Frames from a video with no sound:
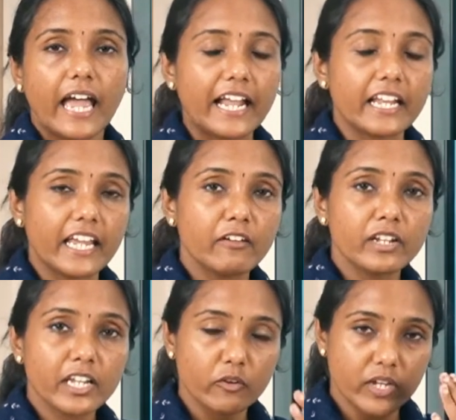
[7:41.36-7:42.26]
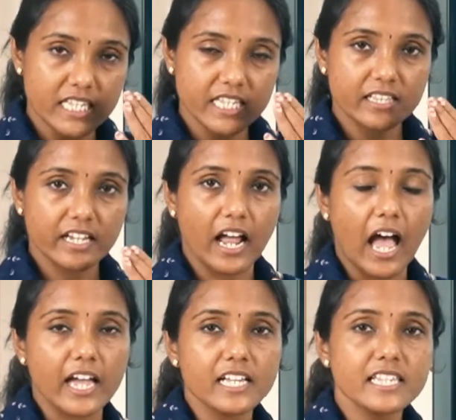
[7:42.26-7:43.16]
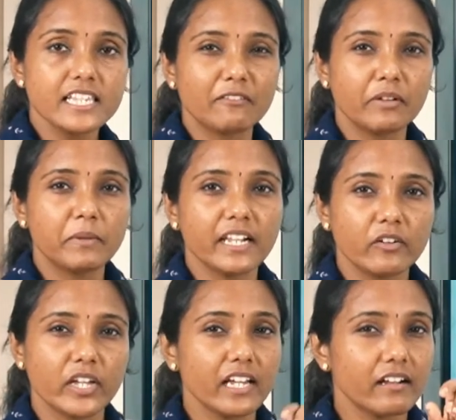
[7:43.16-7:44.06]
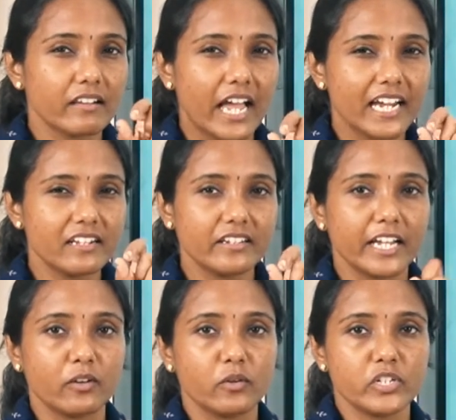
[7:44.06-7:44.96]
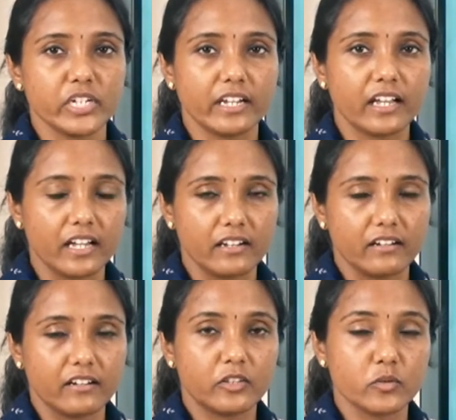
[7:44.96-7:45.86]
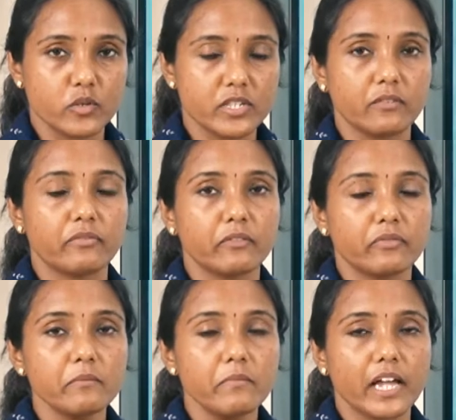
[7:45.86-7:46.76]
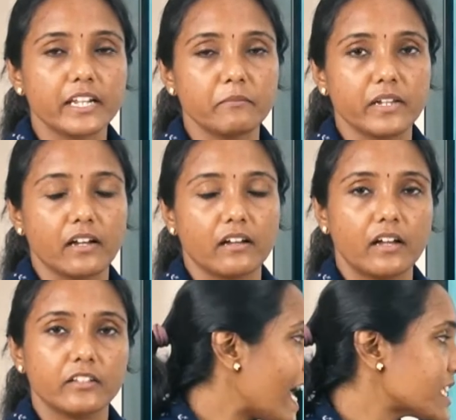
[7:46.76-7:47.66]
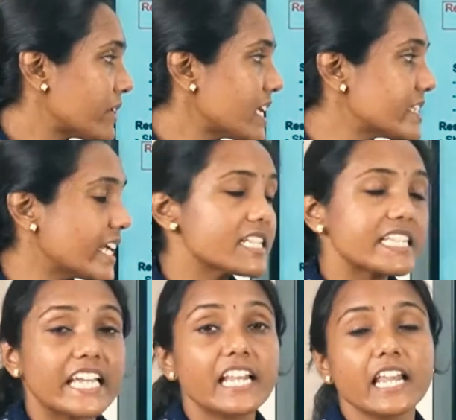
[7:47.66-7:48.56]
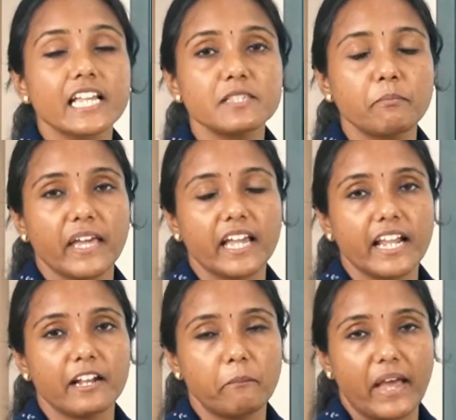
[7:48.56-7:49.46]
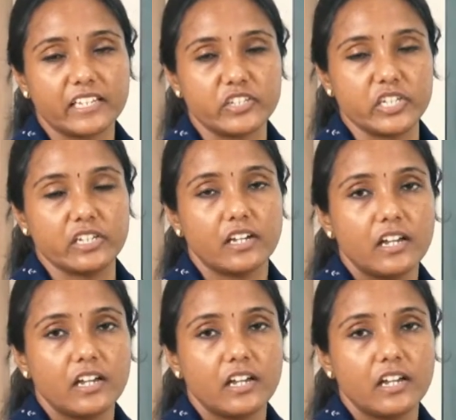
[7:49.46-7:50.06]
and even you can see their eyes, it will be looking light yellowish in color. Those are suffering from anemia, as well as their skin is pale and patchy.